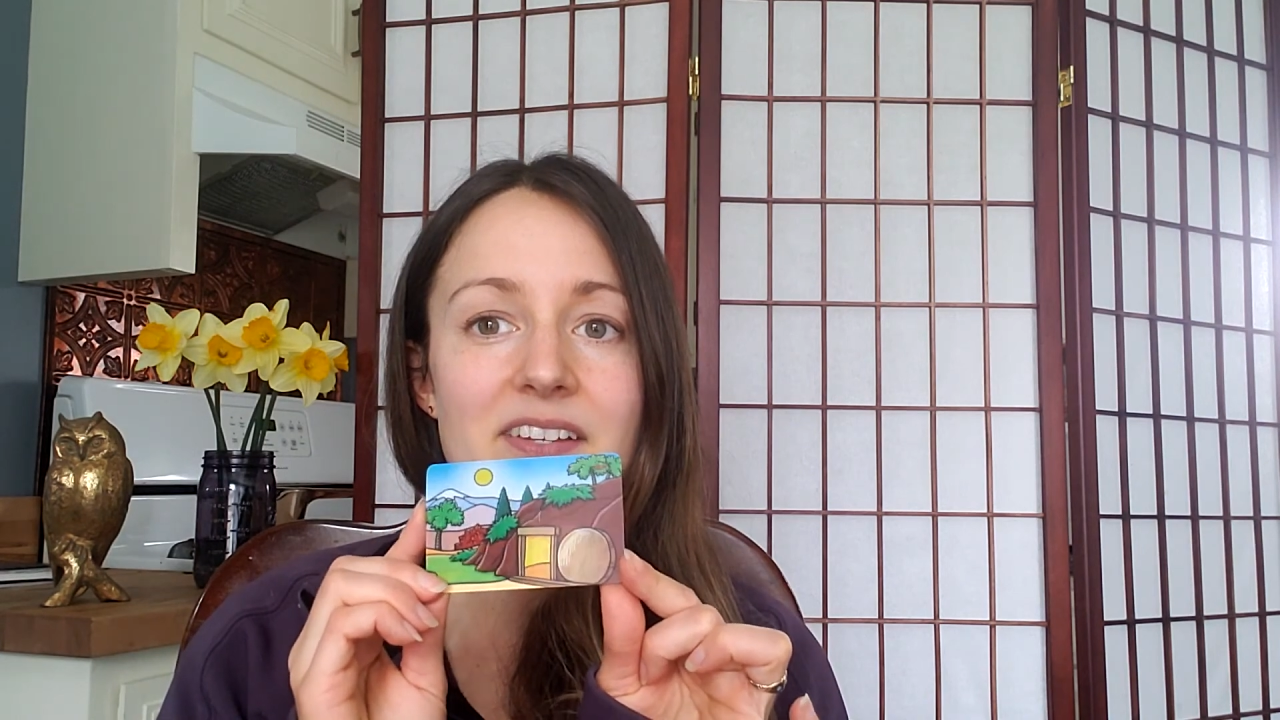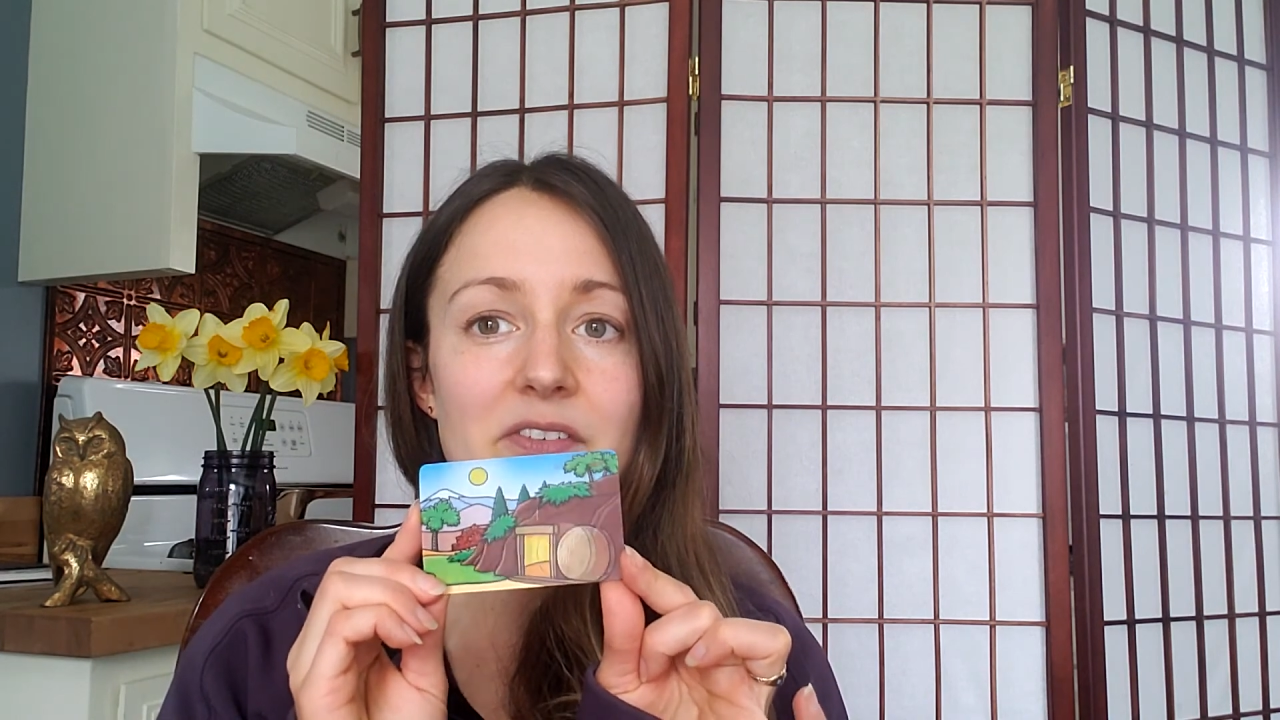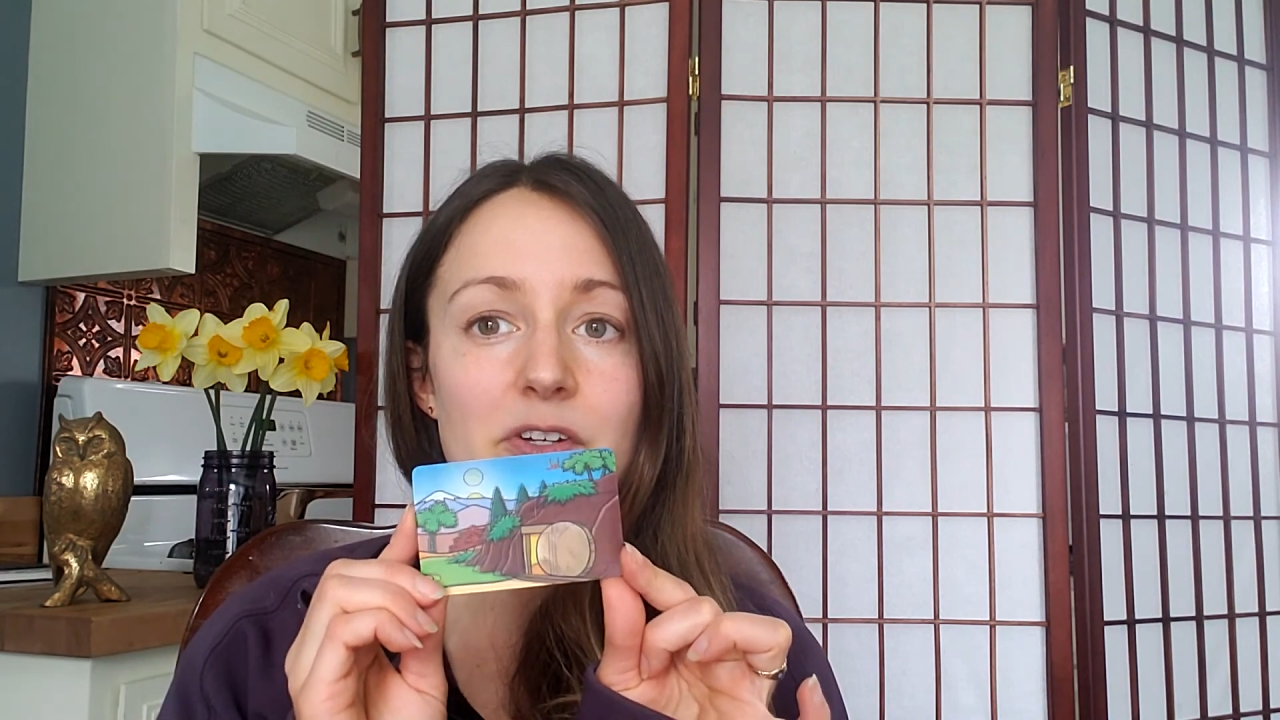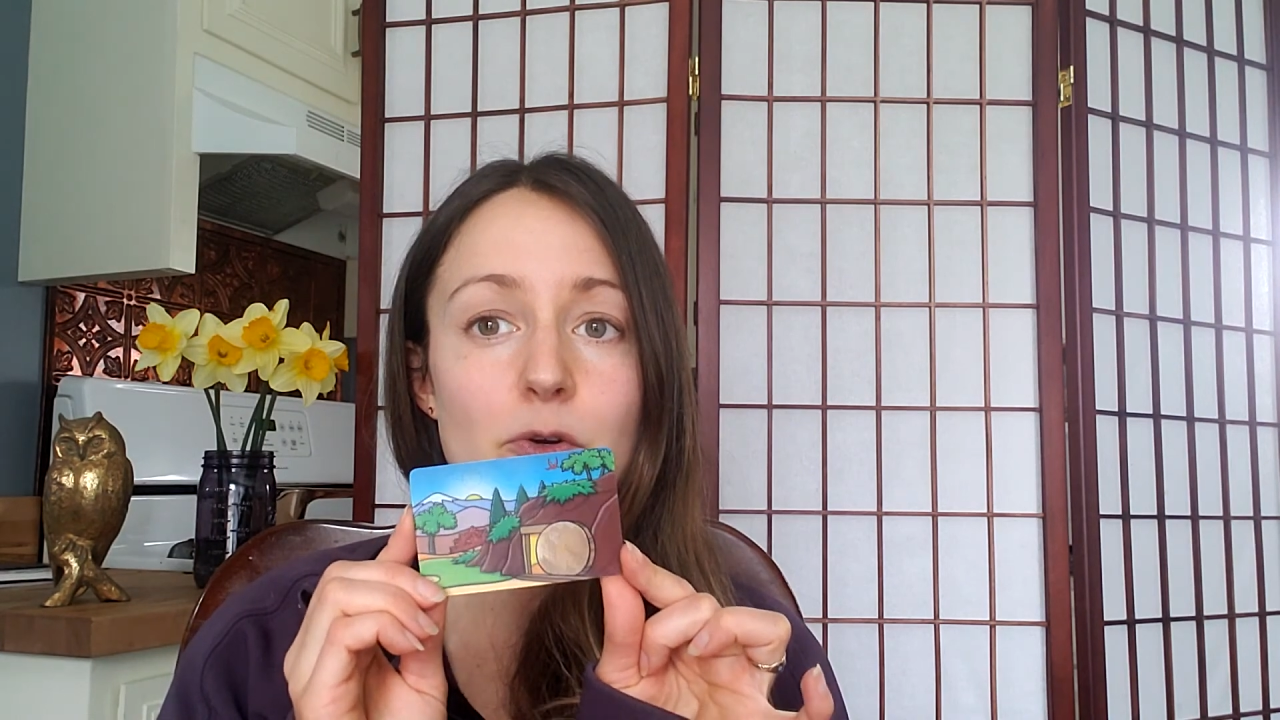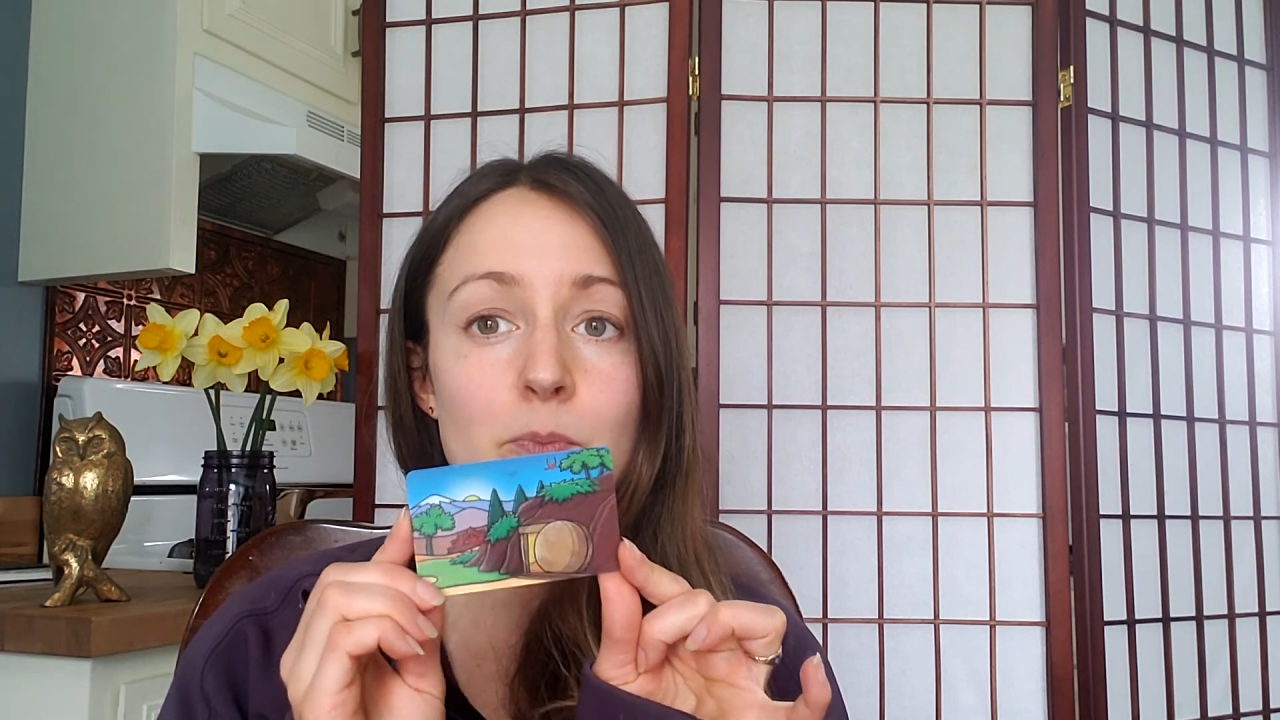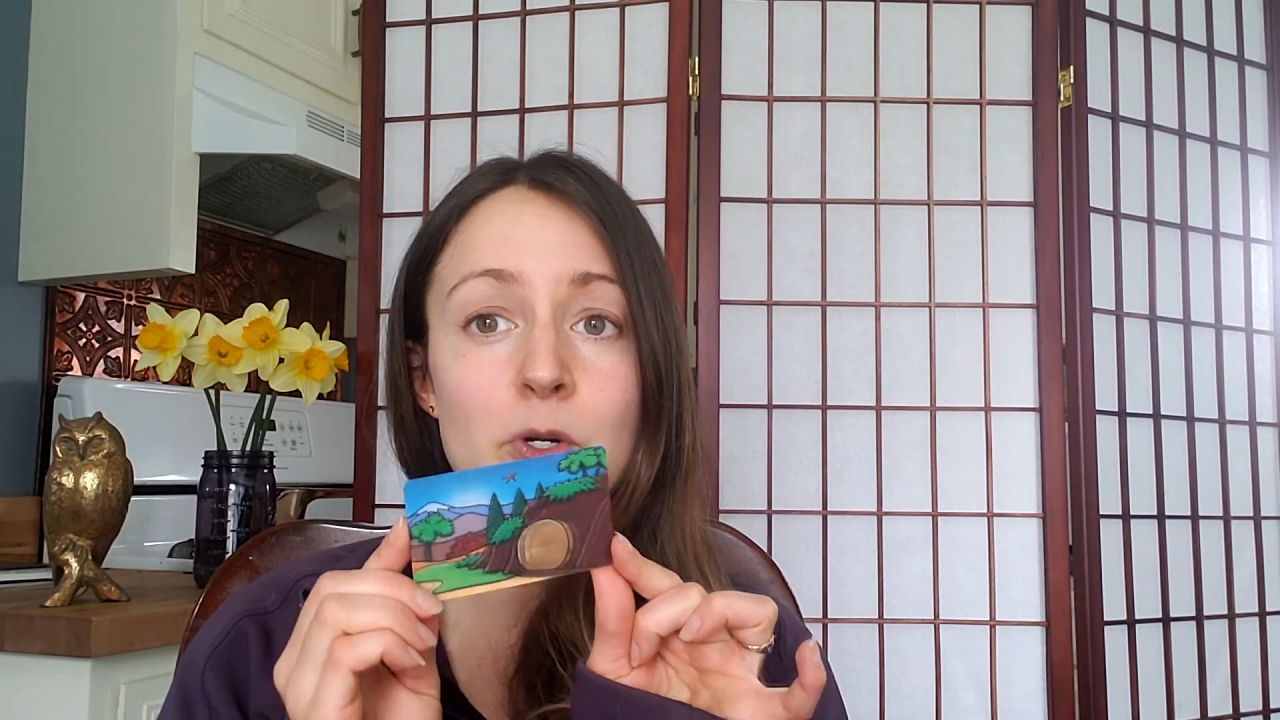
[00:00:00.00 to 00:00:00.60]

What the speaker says: a little